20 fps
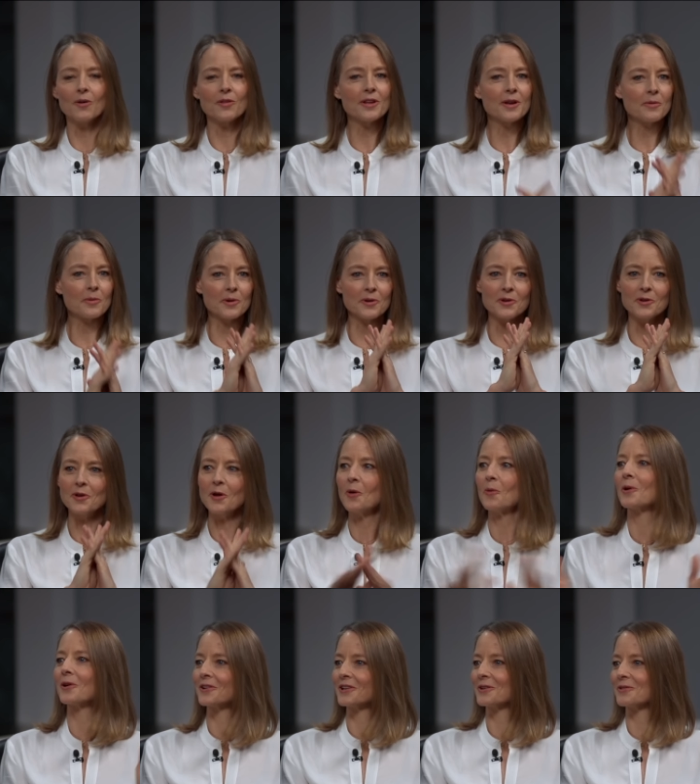So. They were
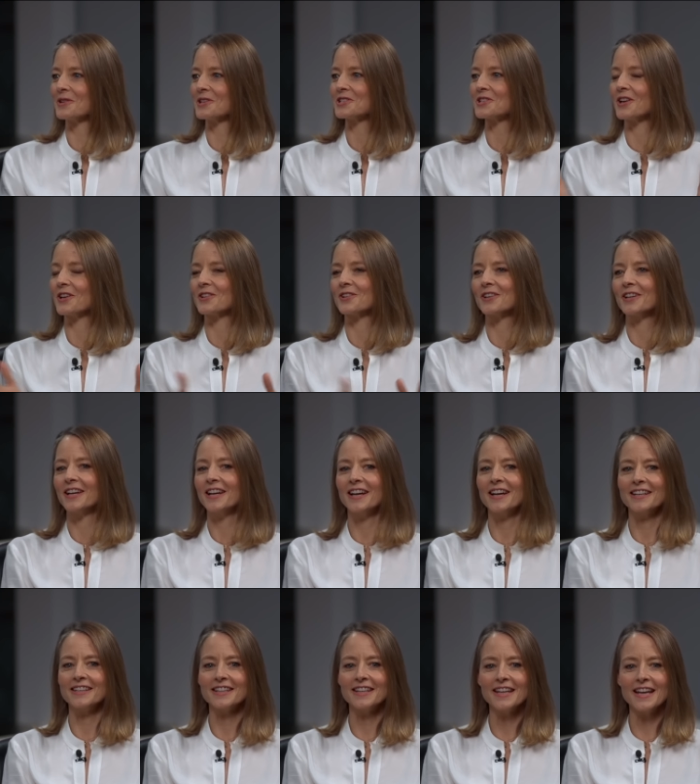nowhere near each other, really?
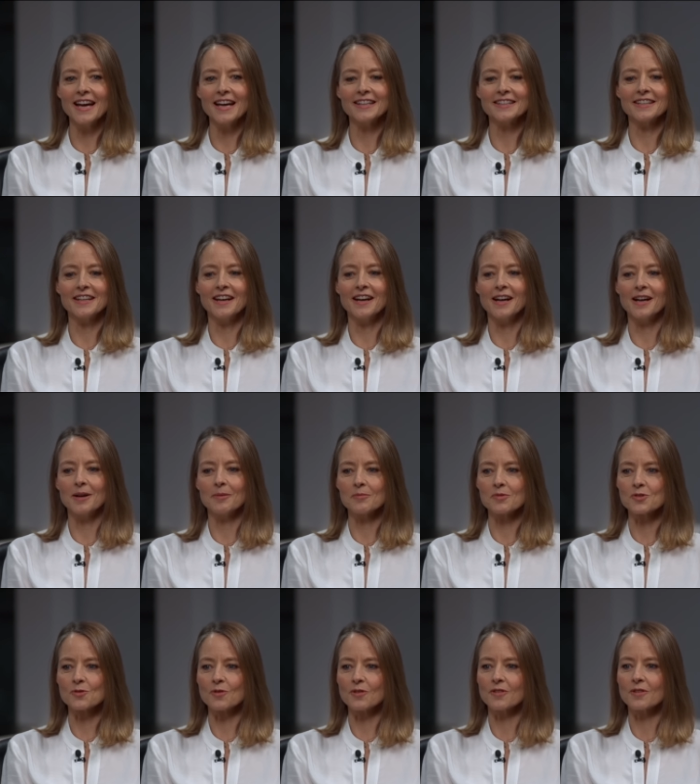and yet um,
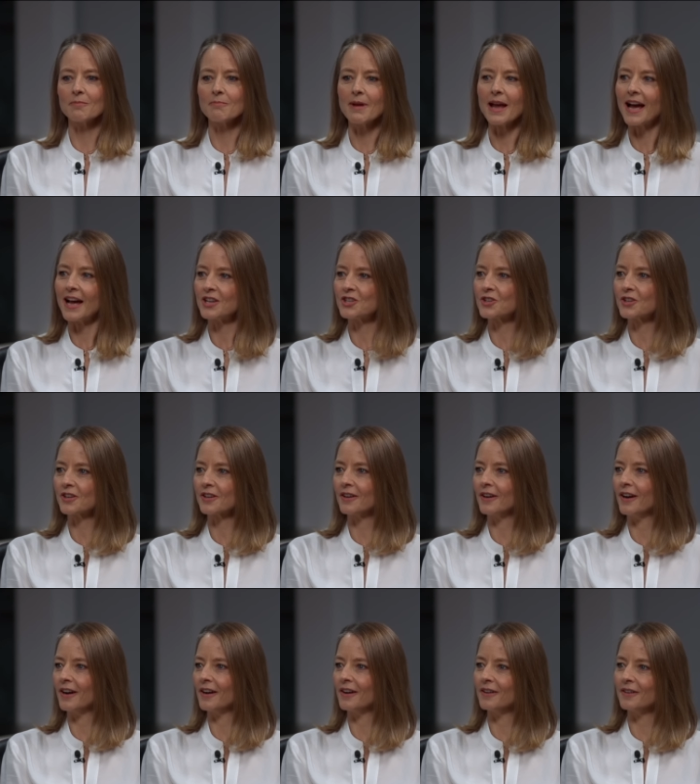sort of the magic
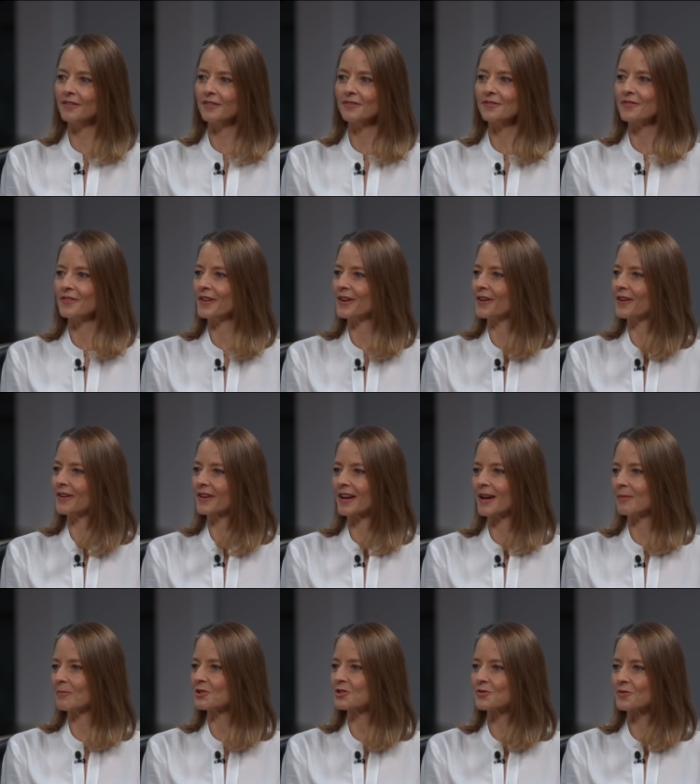of their
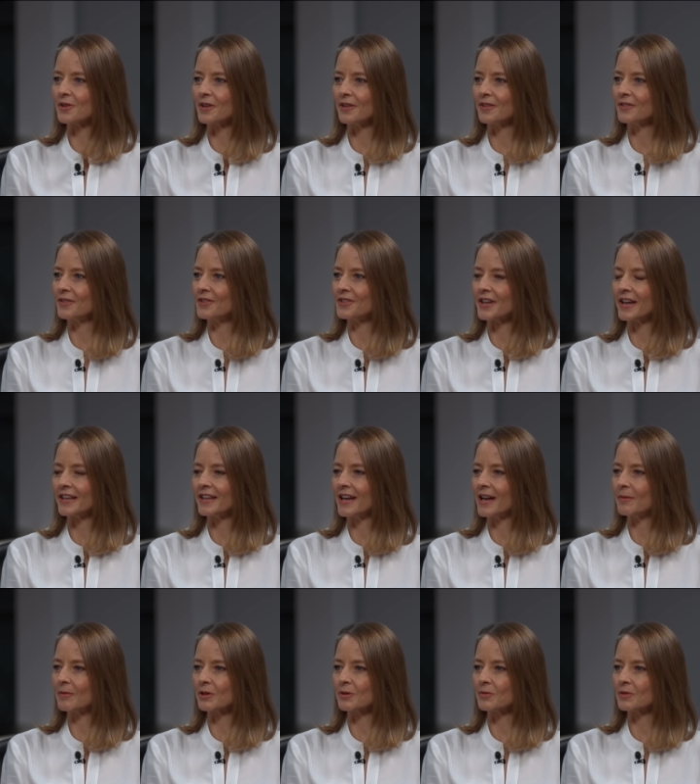chemistry and their
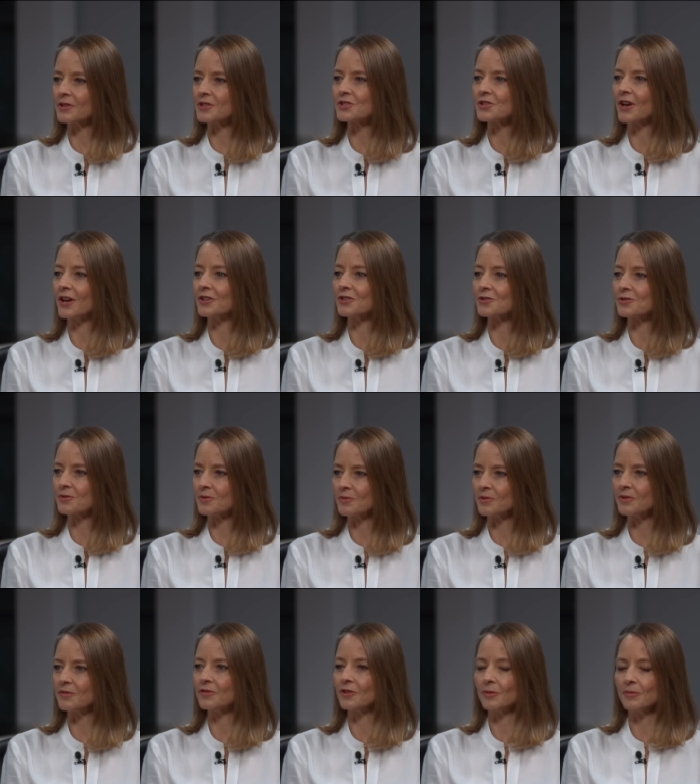dynamic really shines through
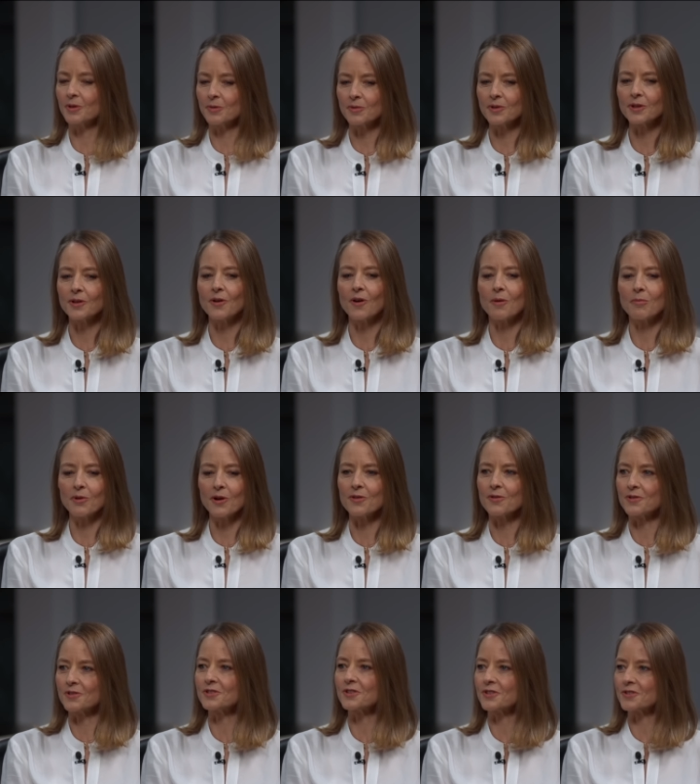in the film. They really are
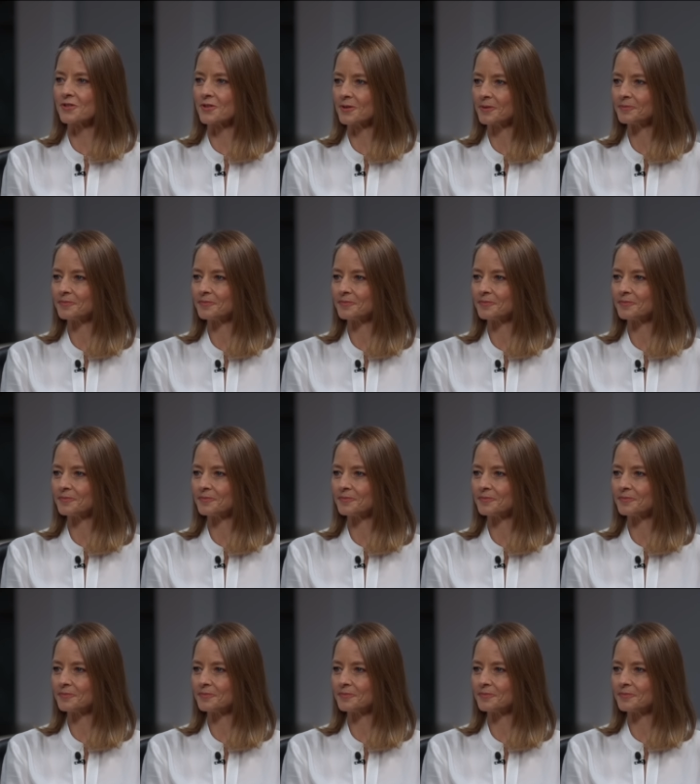brother and sister.